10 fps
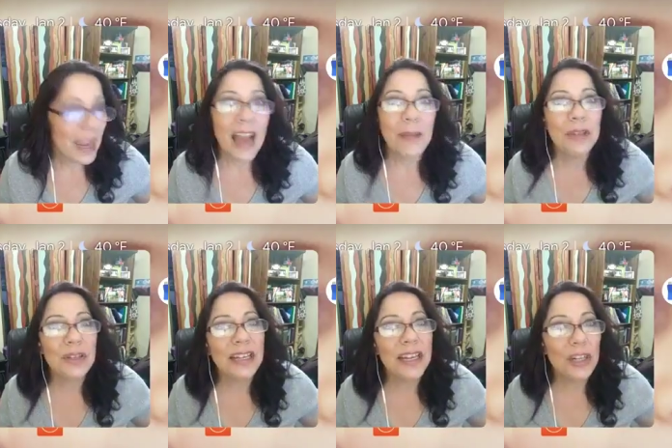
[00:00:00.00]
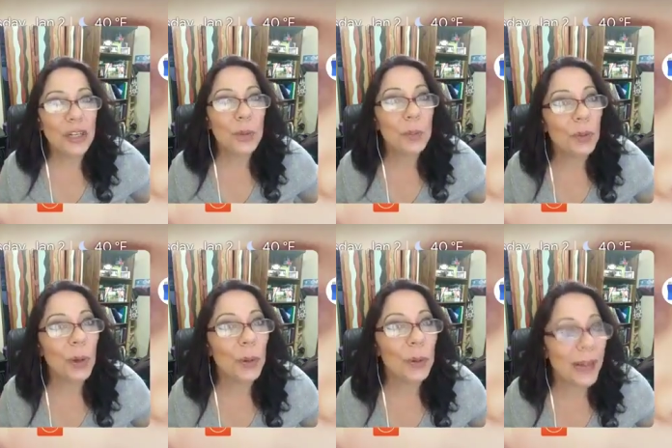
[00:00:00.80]
I'm using a new
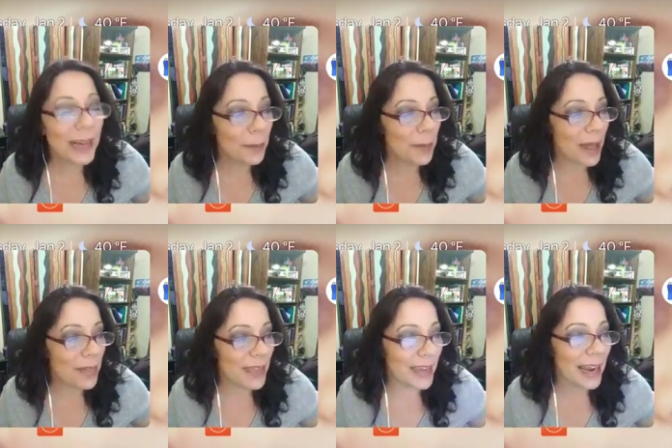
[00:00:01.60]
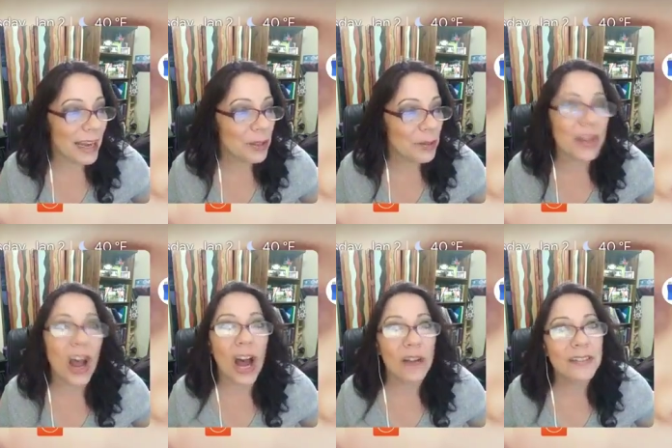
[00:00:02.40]
program that I use
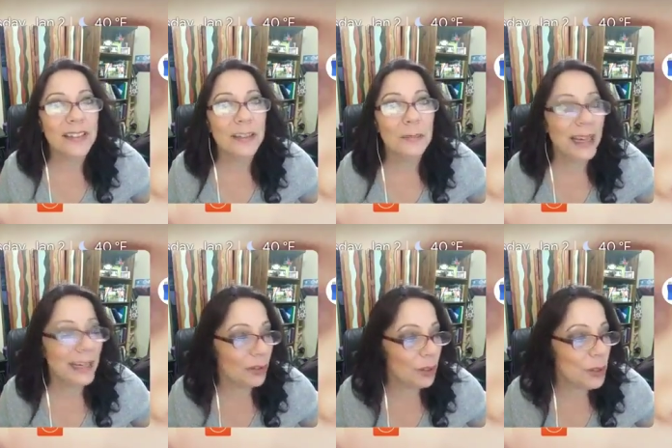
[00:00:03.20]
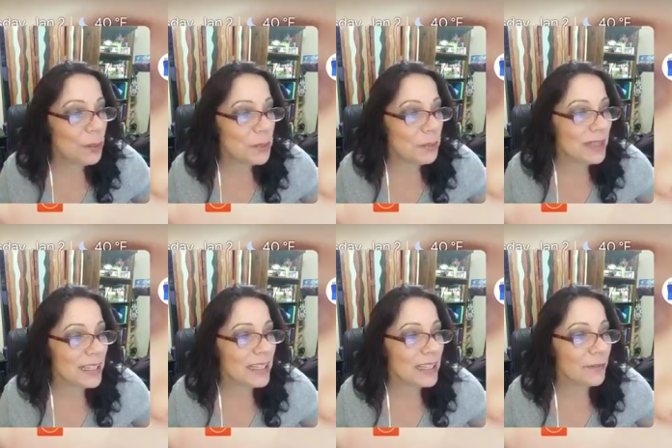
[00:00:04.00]
often in my groups, but
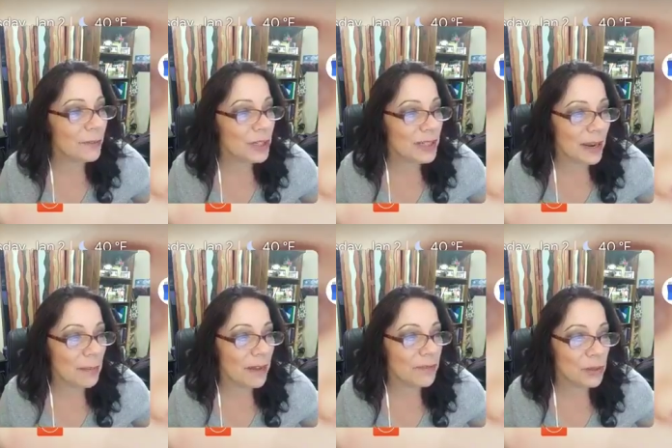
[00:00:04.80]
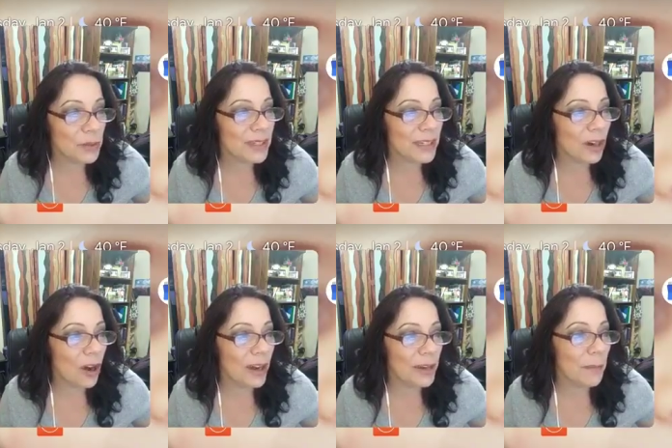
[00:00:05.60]
this is the first time I've used it
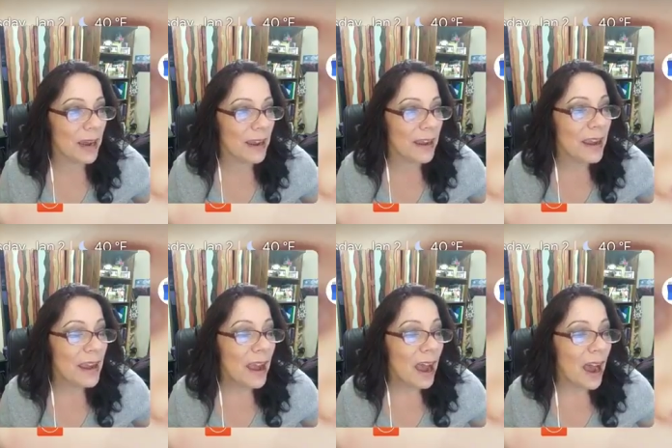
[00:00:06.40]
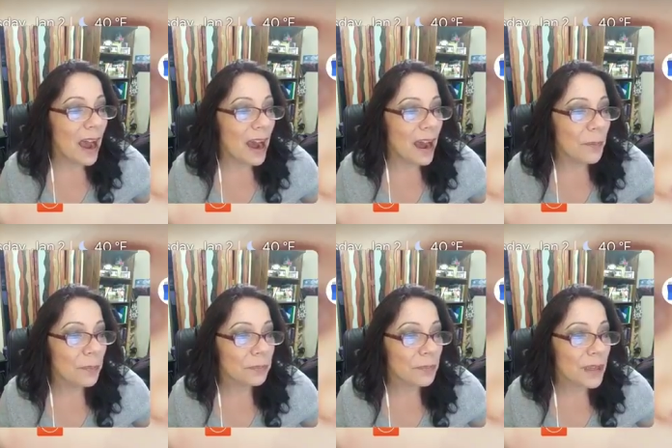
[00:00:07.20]
on my
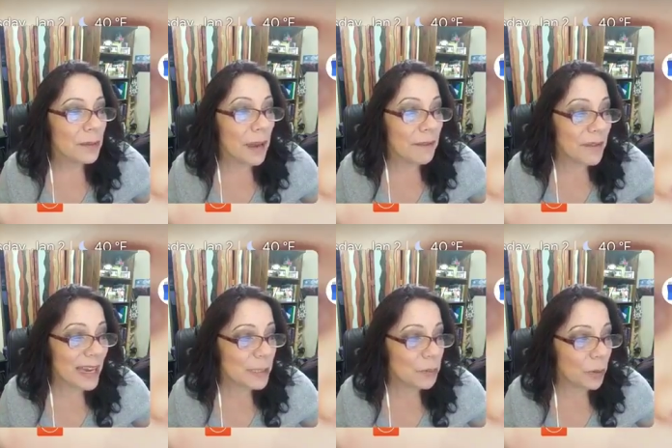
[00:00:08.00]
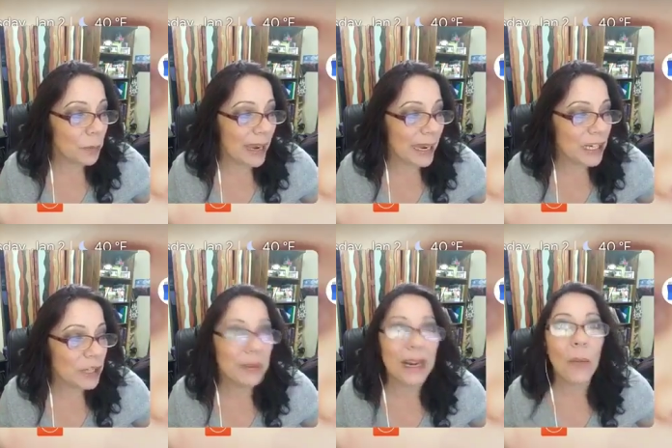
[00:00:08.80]
my Facebook
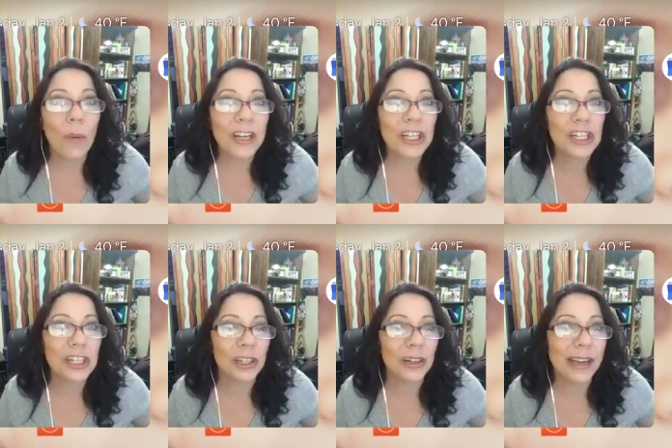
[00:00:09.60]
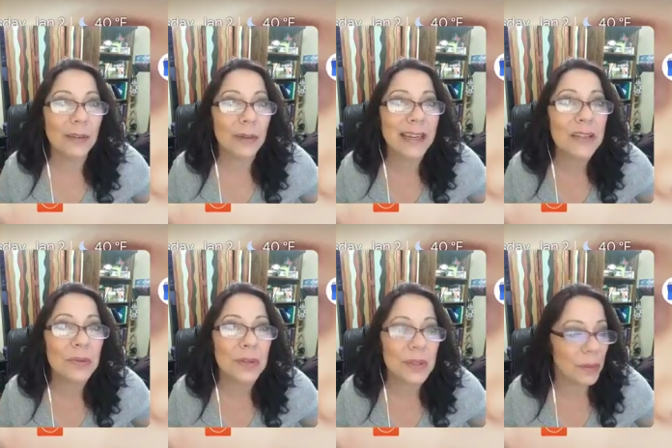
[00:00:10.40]
page. But I want to share a
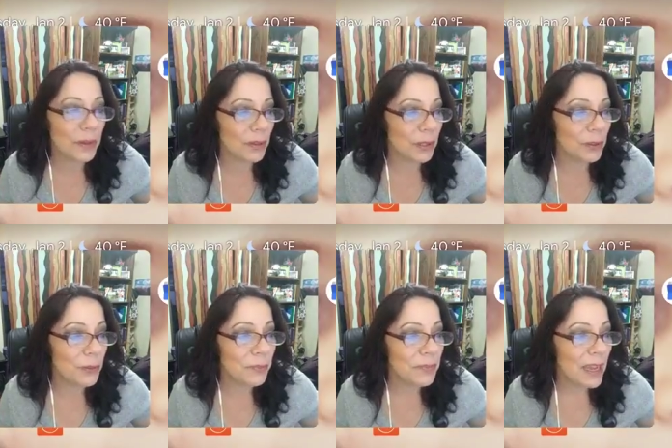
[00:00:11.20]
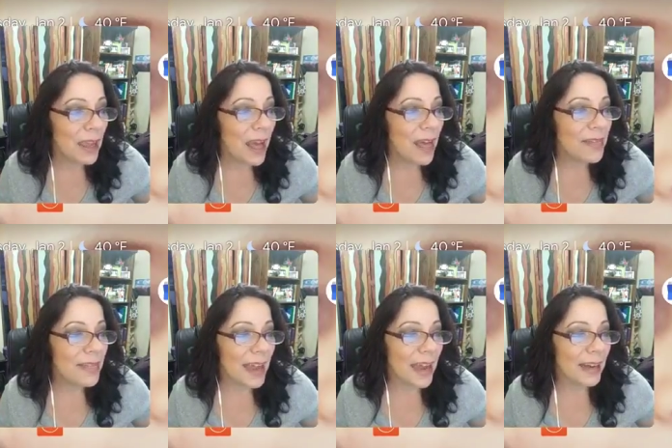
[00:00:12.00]
resource with you
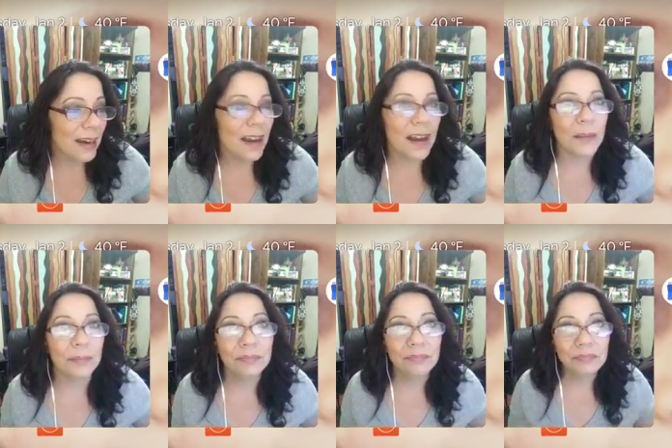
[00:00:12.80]
that I